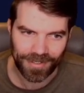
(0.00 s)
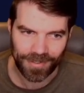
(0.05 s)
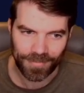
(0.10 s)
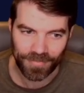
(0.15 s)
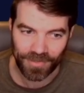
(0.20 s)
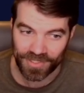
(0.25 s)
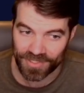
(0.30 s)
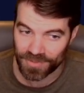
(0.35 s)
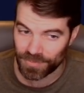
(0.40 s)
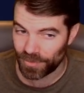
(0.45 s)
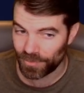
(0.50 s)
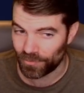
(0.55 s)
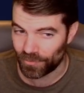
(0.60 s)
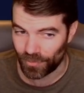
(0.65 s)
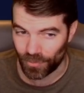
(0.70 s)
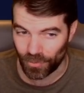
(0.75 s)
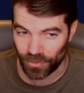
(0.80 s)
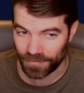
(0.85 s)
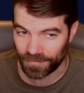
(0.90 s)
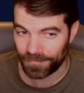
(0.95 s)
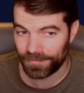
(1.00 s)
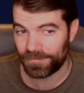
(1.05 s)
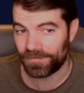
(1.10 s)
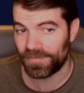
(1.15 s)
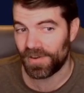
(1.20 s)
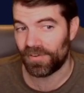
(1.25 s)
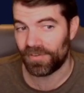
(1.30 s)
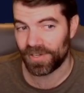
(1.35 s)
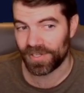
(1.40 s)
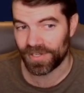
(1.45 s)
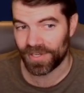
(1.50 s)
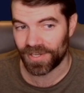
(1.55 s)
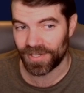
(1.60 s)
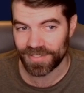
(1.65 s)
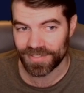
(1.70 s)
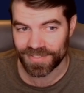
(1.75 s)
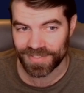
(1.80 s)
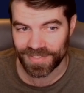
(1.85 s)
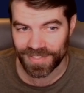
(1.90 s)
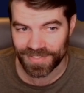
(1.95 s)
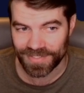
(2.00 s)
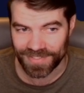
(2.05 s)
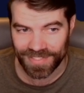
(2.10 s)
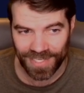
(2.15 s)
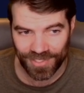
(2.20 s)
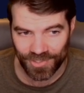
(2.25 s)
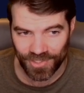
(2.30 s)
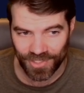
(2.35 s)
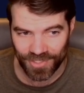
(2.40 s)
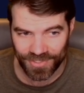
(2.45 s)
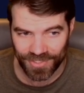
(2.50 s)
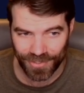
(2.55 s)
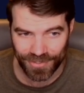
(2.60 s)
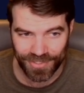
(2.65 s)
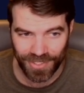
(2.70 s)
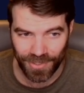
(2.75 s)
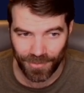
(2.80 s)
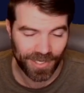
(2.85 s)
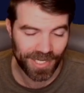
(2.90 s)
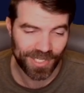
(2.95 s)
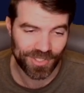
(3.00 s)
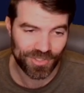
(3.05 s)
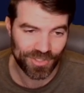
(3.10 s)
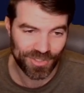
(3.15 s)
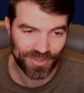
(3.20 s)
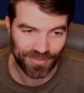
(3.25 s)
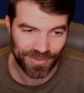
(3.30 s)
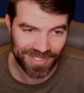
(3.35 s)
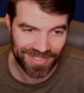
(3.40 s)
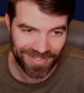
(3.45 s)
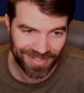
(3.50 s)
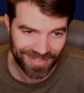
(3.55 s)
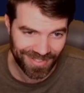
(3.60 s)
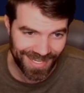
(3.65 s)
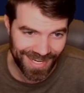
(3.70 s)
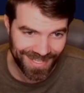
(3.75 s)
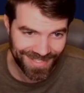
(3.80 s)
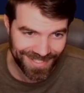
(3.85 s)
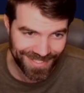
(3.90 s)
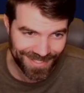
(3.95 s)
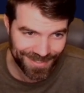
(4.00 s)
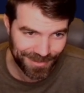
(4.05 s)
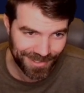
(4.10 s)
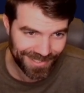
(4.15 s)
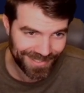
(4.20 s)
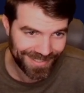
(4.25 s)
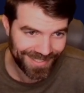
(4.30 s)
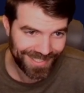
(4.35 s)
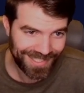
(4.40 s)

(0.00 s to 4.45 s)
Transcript: This one rolled very nice. This is actually a 6-star one. I just recently got this one